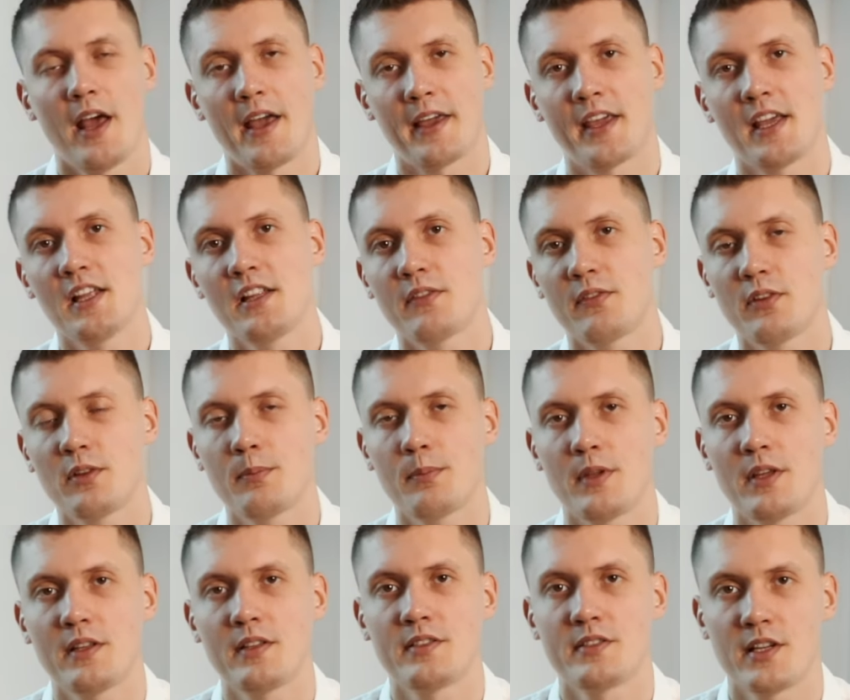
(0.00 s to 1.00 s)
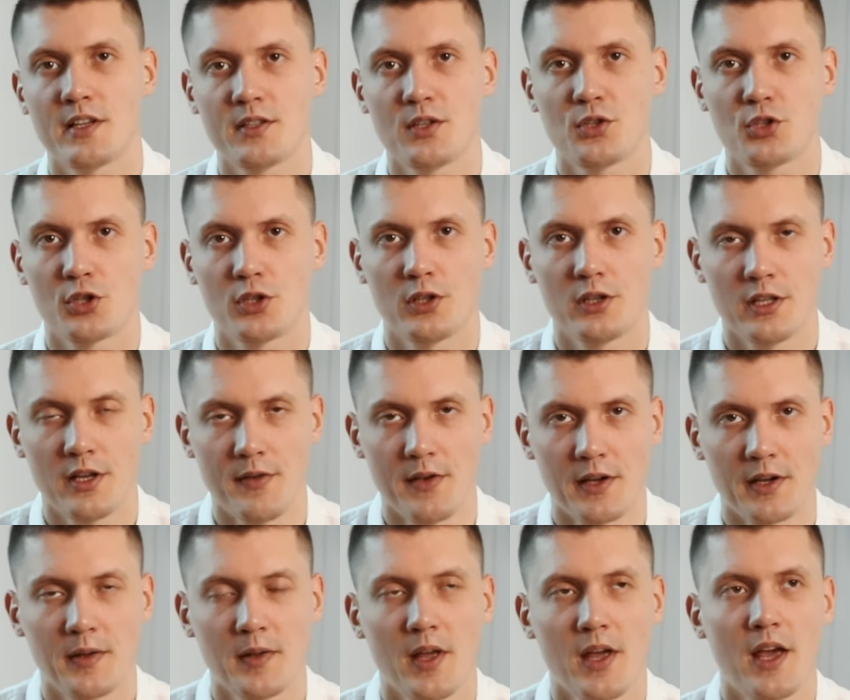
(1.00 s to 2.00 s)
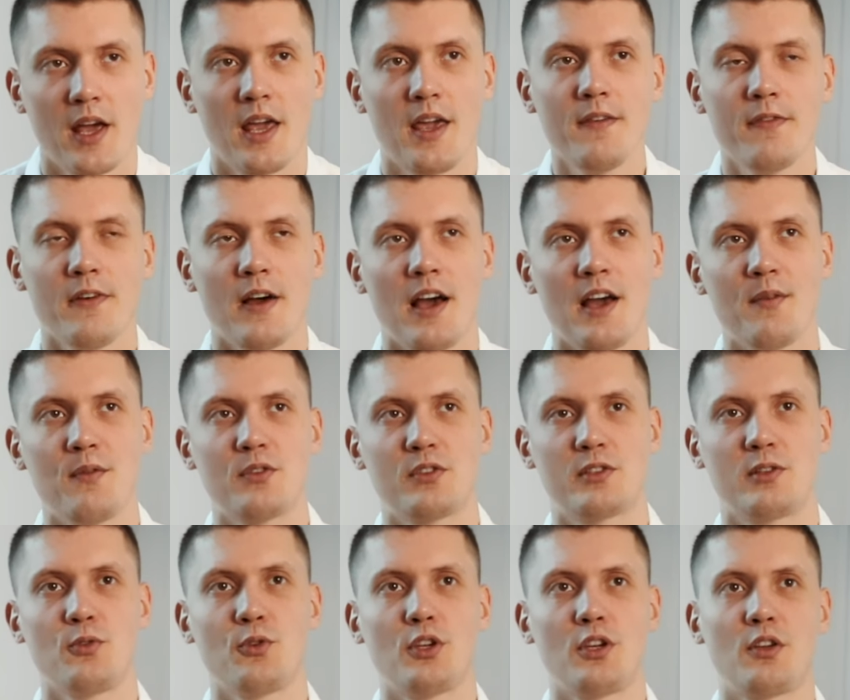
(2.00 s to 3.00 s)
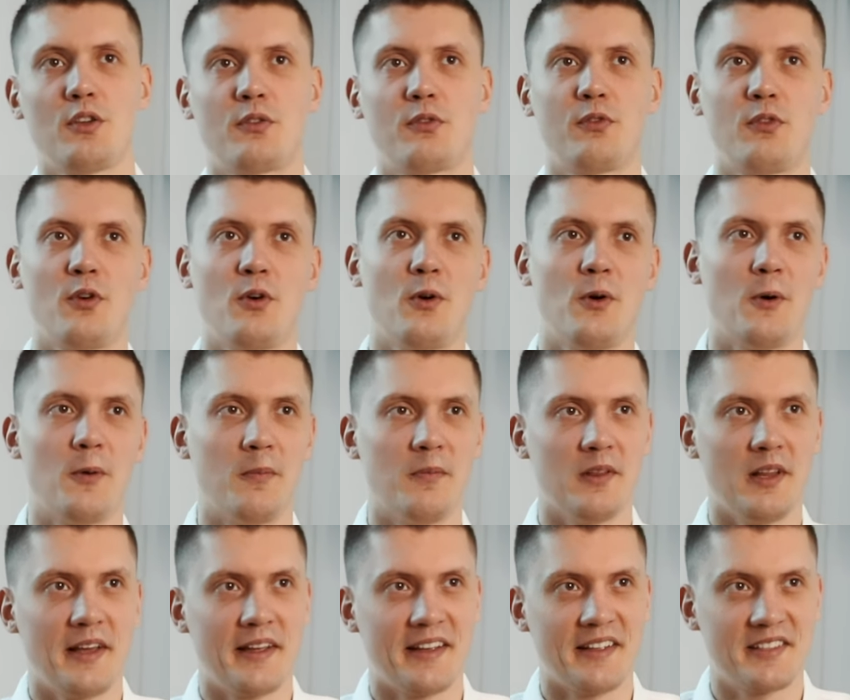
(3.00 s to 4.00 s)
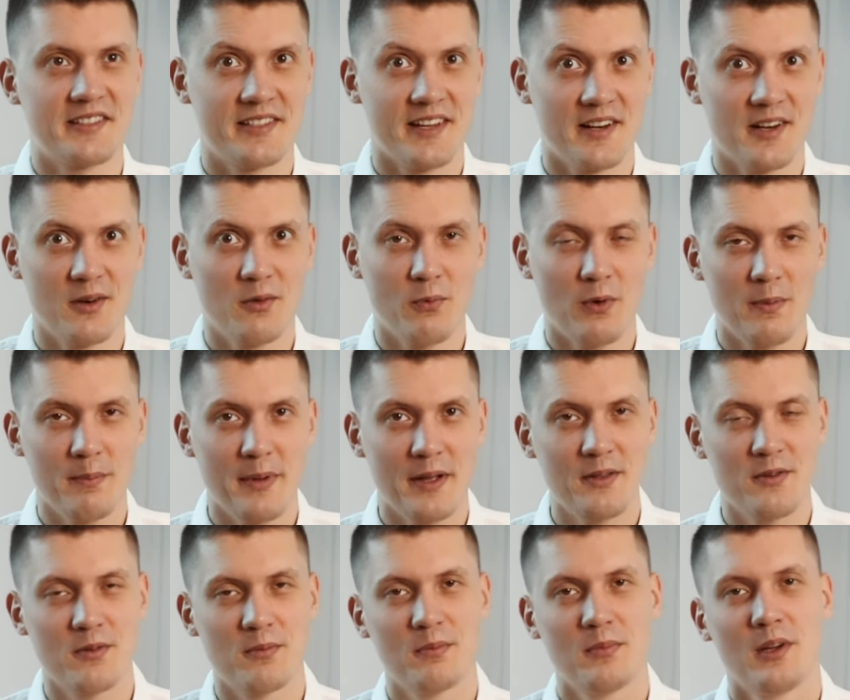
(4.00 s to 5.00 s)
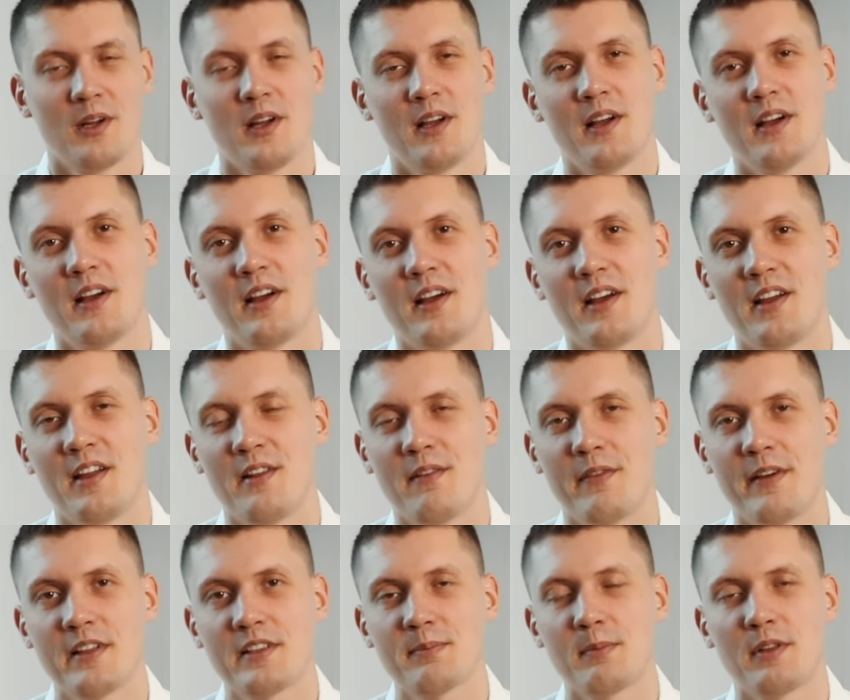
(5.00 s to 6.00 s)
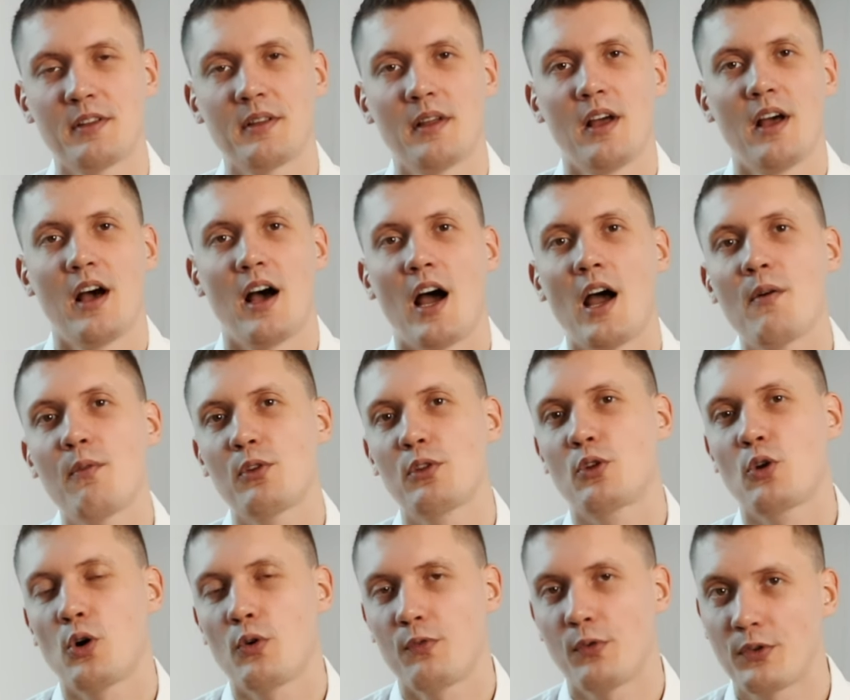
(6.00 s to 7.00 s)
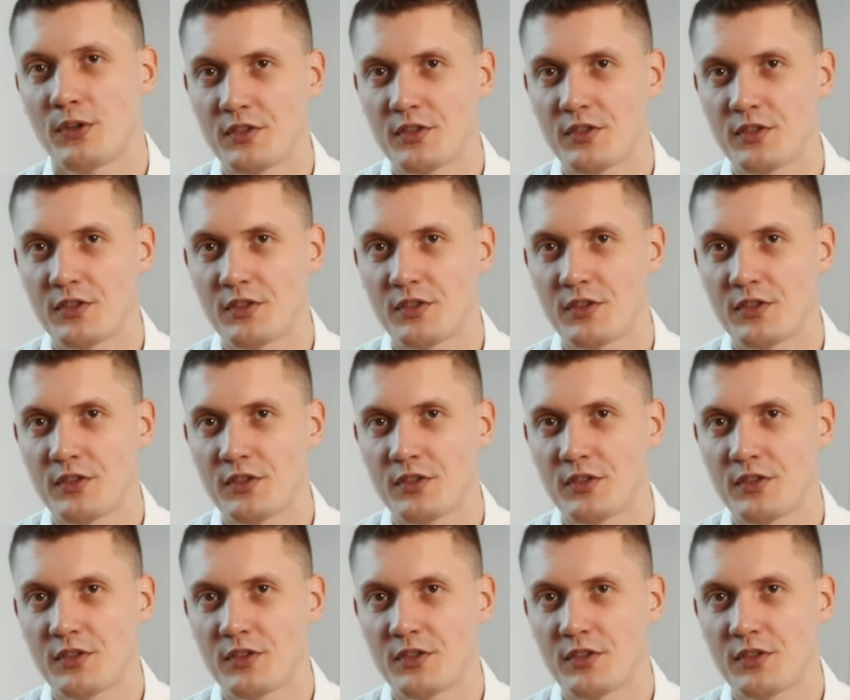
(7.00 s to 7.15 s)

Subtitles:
again it will be Signature Living. If I was looking for like a standard one bedroom investment, I would go for